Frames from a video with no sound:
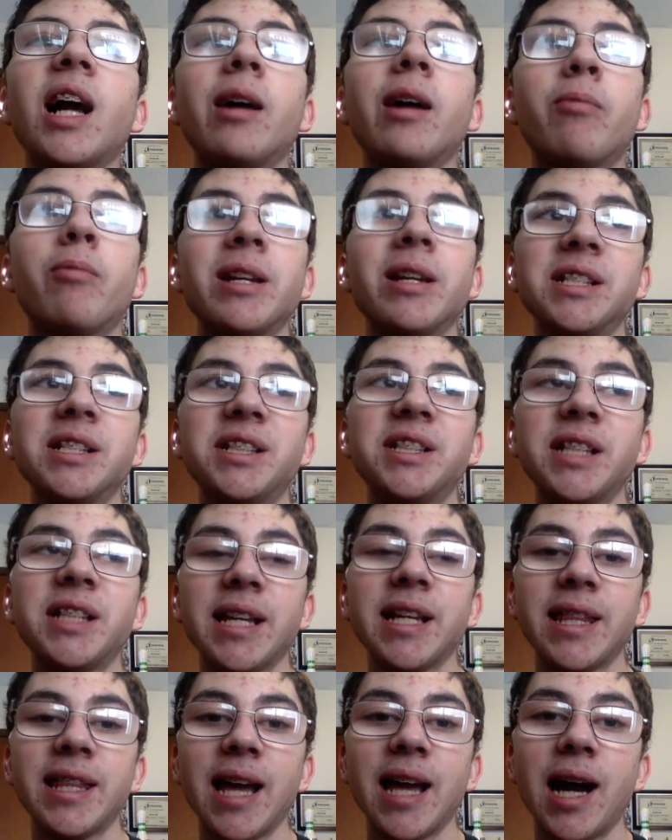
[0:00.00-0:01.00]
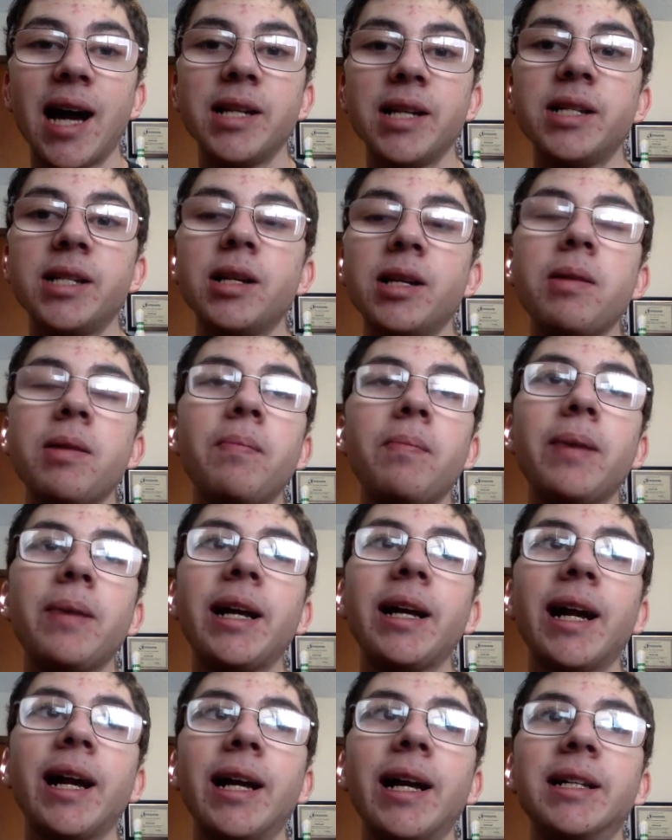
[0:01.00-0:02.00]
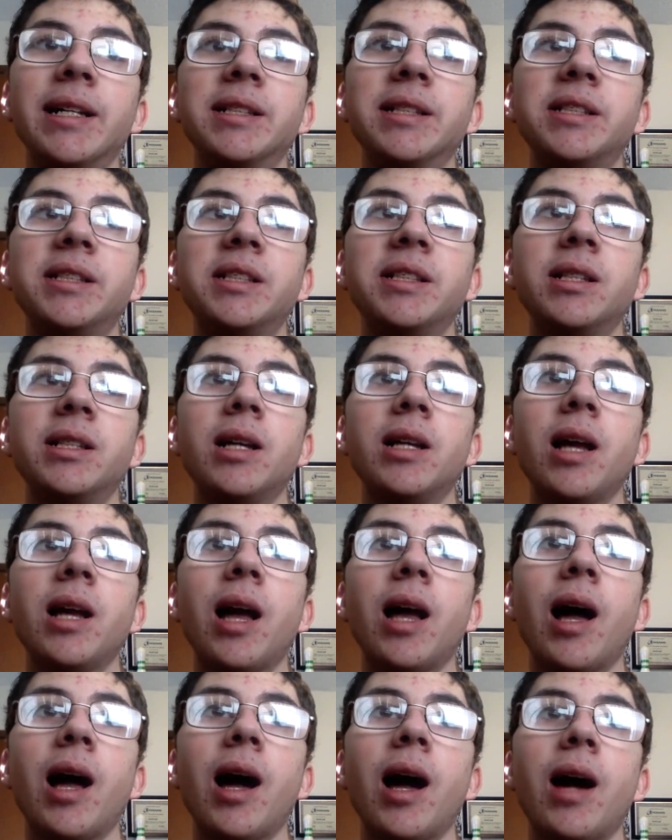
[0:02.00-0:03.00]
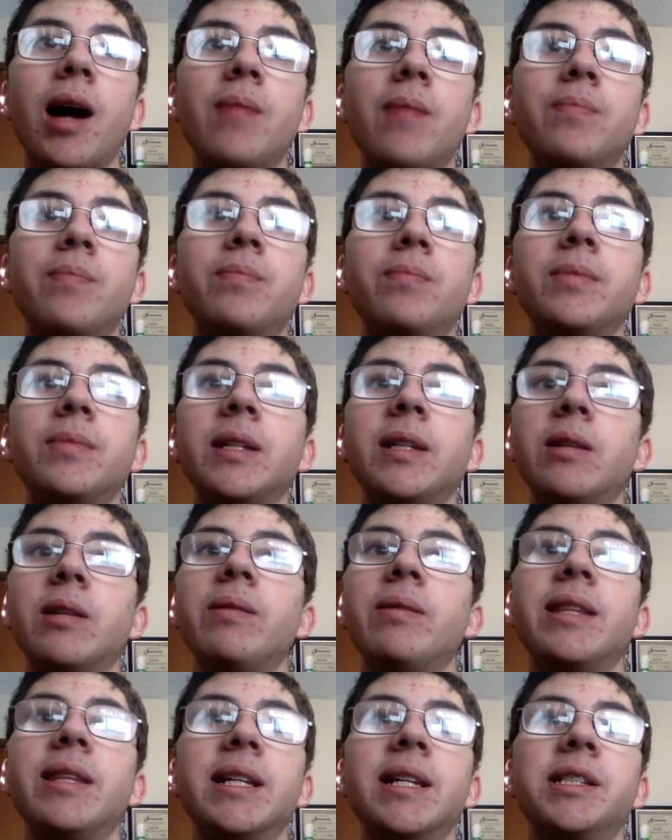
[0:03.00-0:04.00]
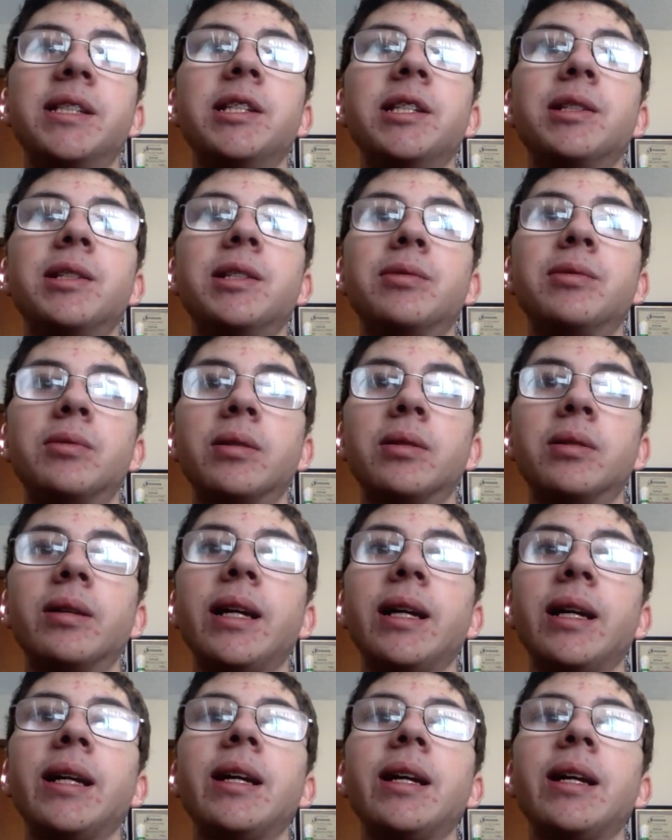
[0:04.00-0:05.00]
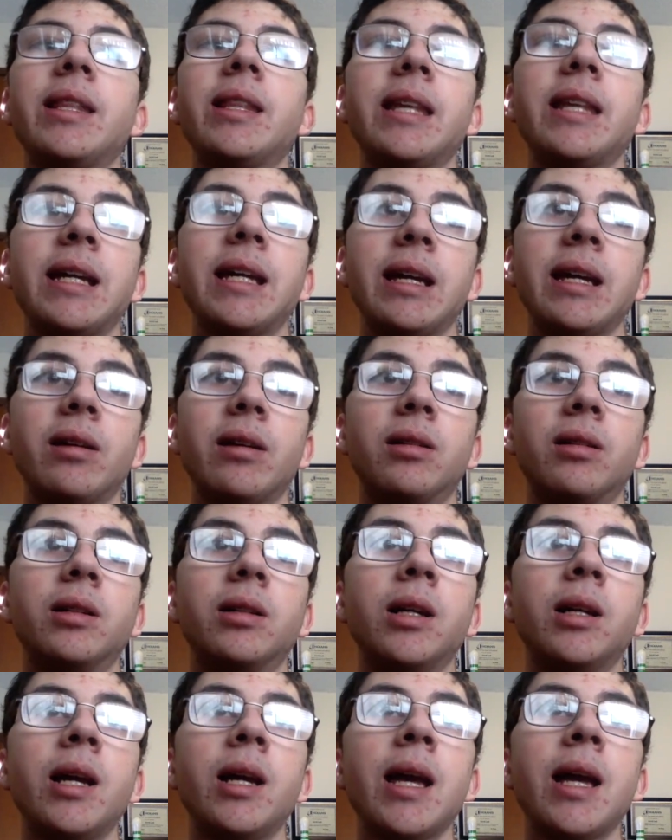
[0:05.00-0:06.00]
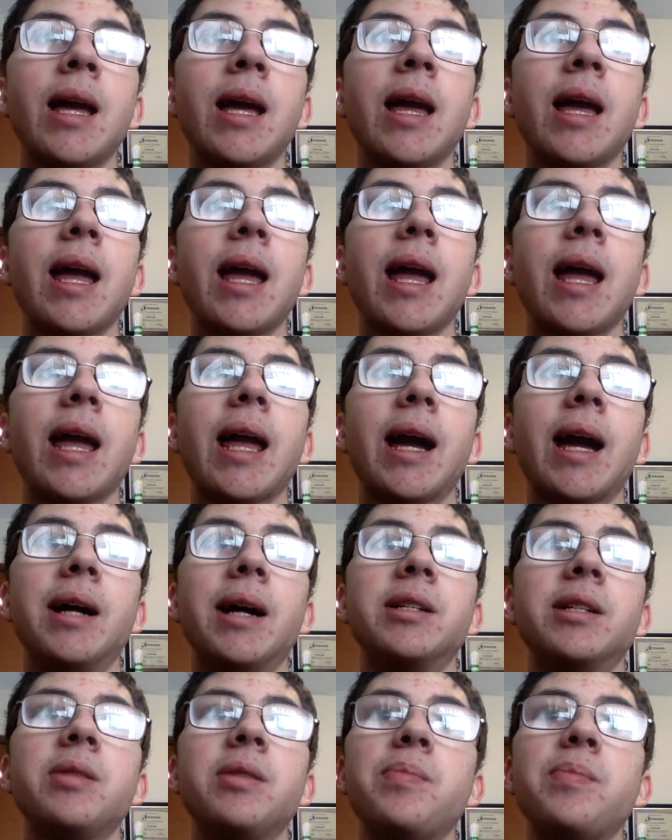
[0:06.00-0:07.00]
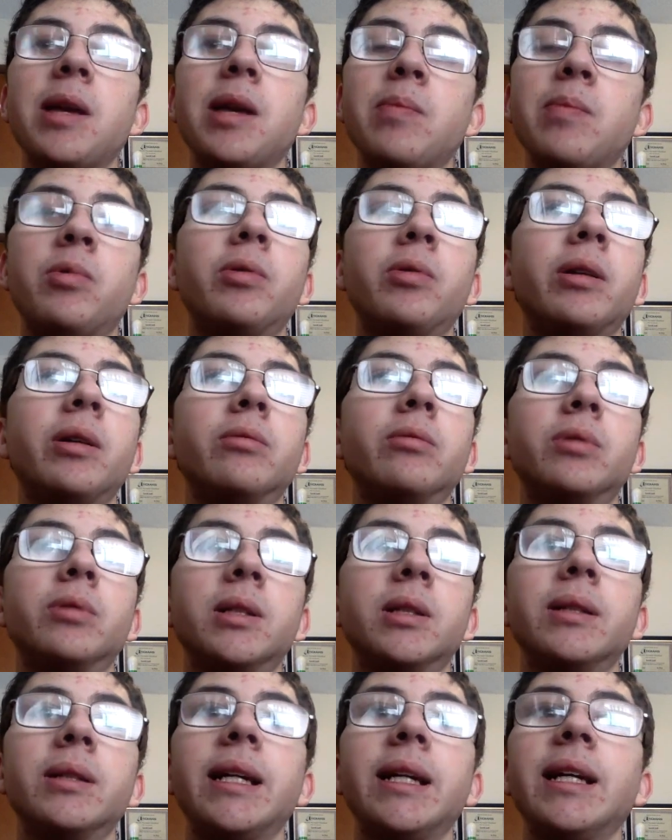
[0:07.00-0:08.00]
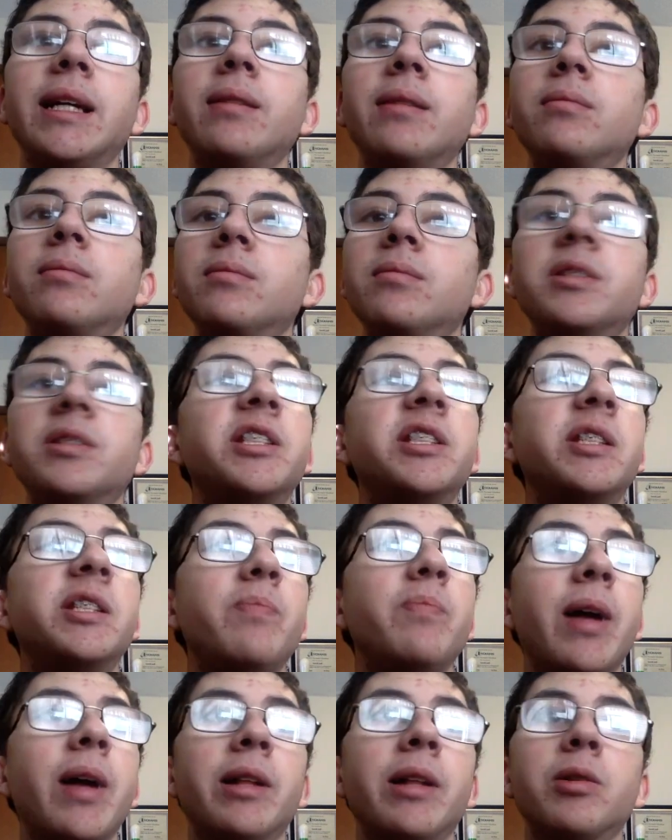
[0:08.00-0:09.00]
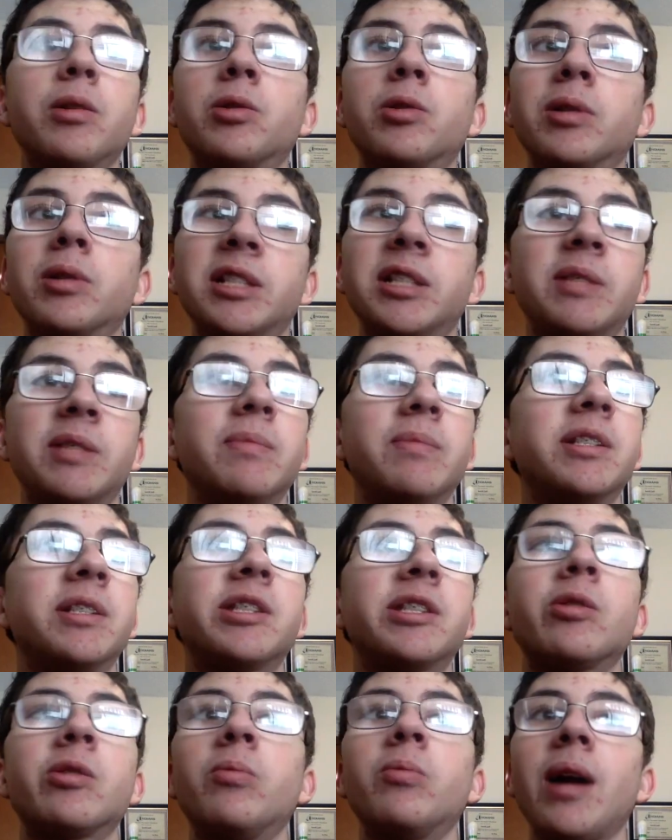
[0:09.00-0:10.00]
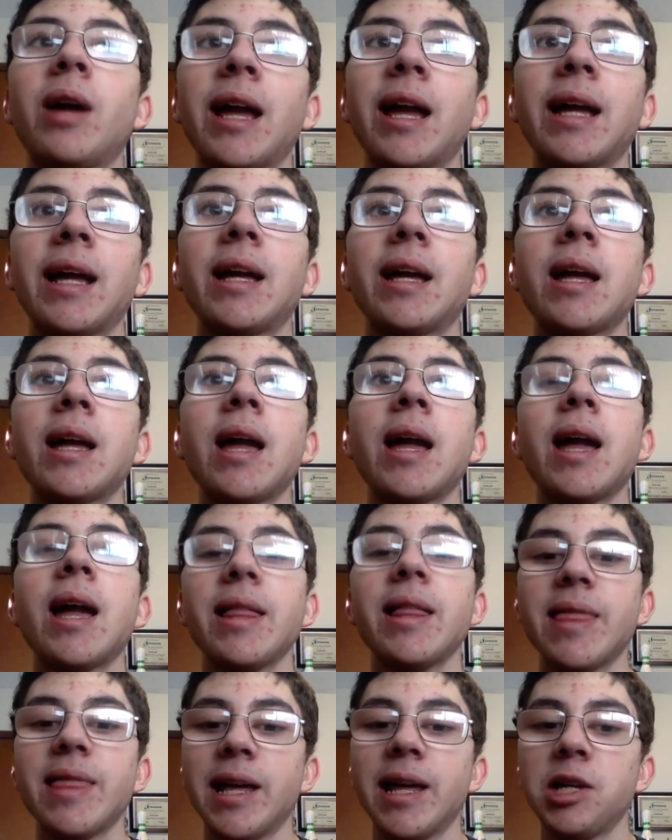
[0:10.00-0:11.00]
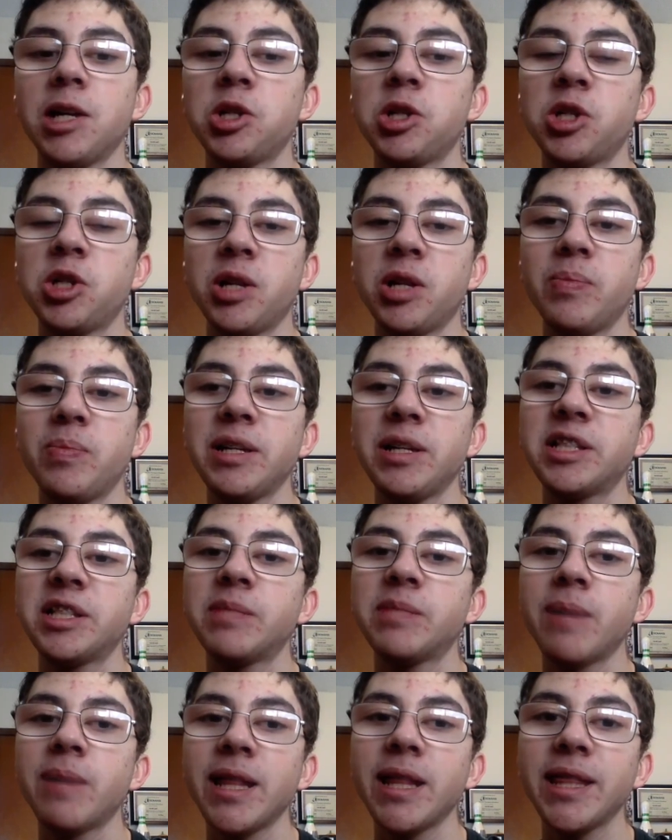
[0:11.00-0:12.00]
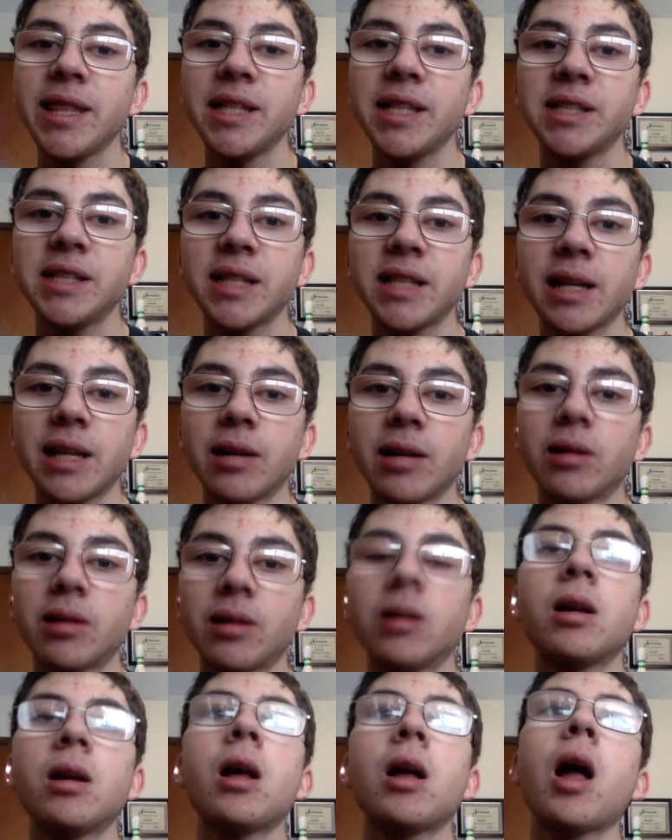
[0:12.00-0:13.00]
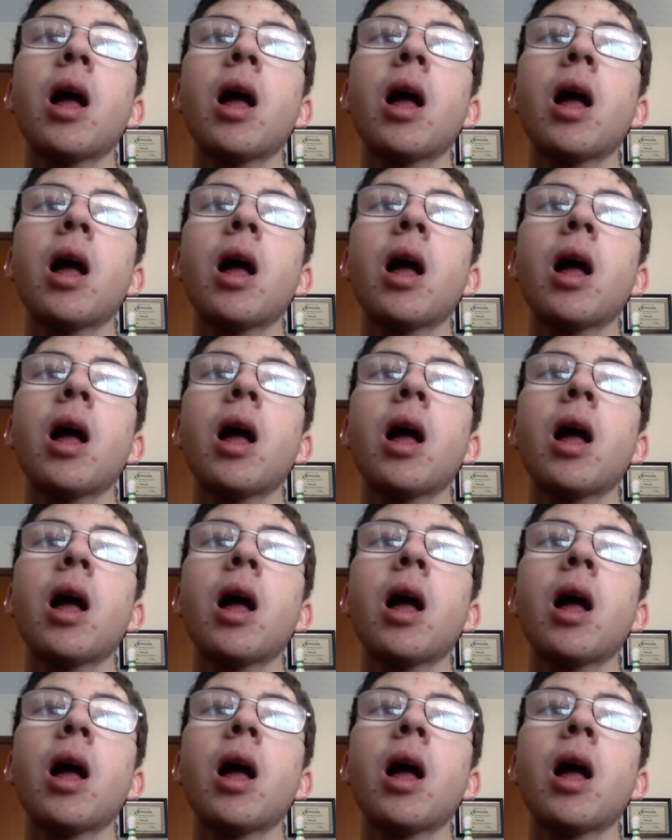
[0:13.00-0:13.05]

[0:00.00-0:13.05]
I want to say that because, um, you know, this is really the year and people can really spend Christmas the way that it should be spent this year